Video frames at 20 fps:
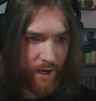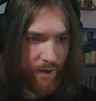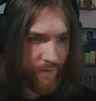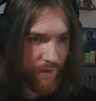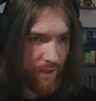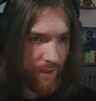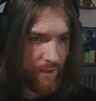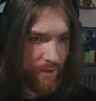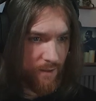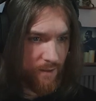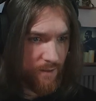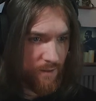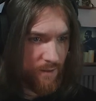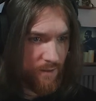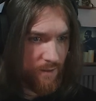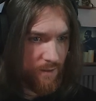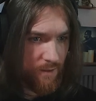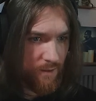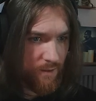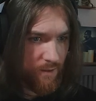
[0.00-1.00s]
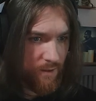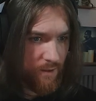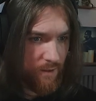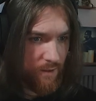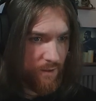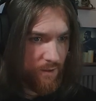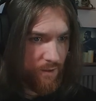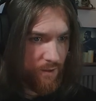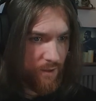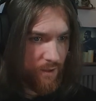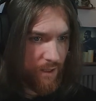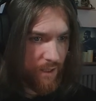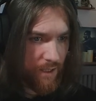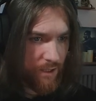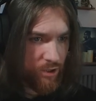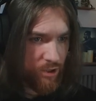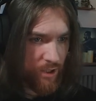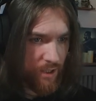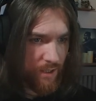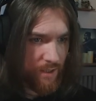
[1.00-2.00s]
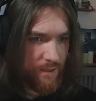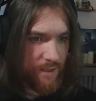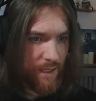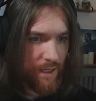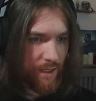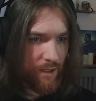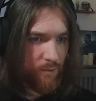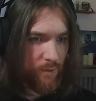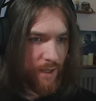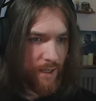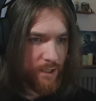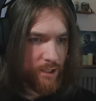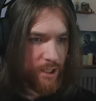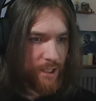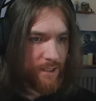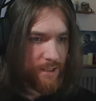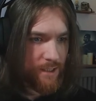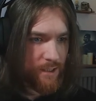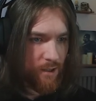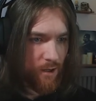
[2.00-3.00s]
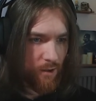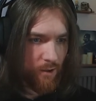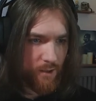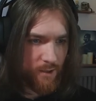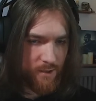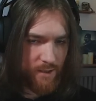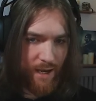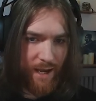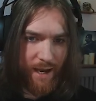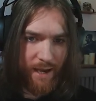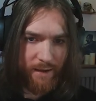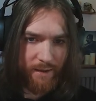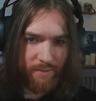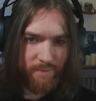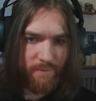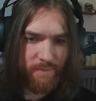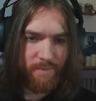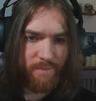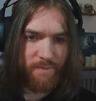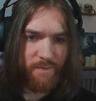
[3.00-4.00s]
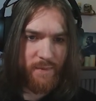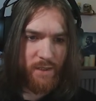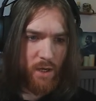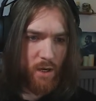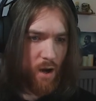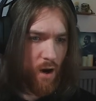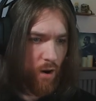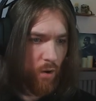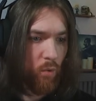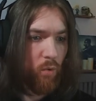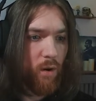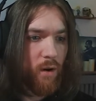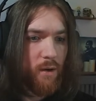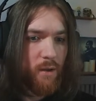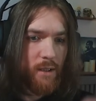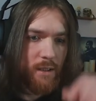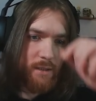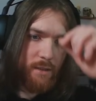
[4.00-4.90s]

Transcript: hiring. Cashier, daily wage, $80. I, no,